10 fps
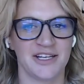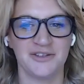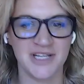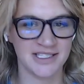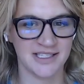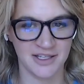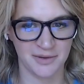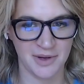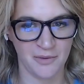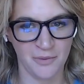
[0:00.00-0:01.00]
Can you tell us a
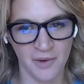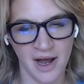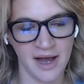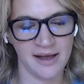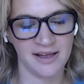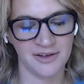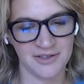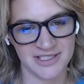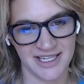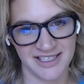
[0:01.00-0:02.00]
little bit why you
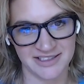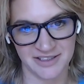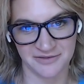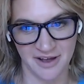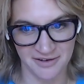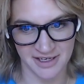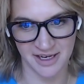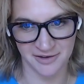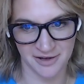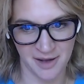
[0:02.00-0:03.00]
decided to found
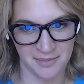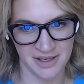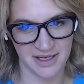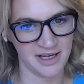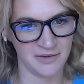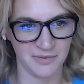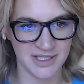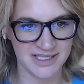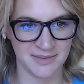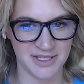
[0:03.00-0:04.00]
another company and what
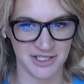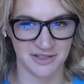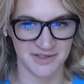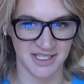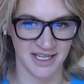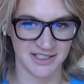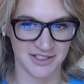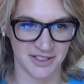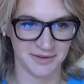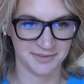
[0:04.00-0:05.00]
is the mission of SelectStar?